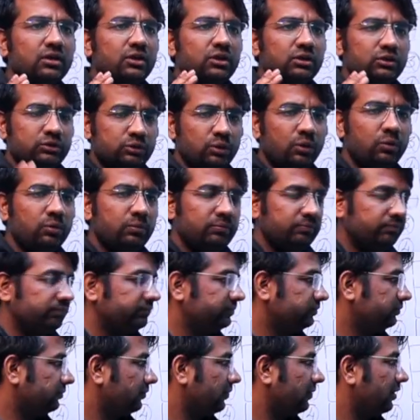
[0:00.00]
so
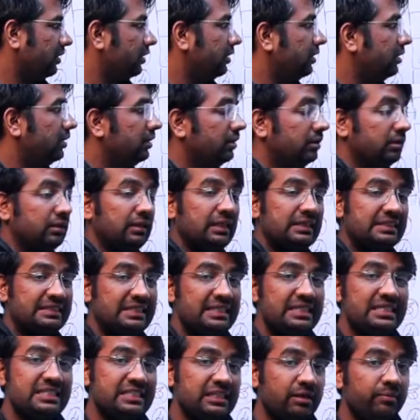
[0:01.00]
the
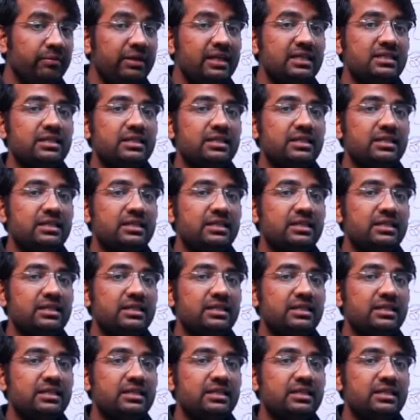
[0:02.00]
system is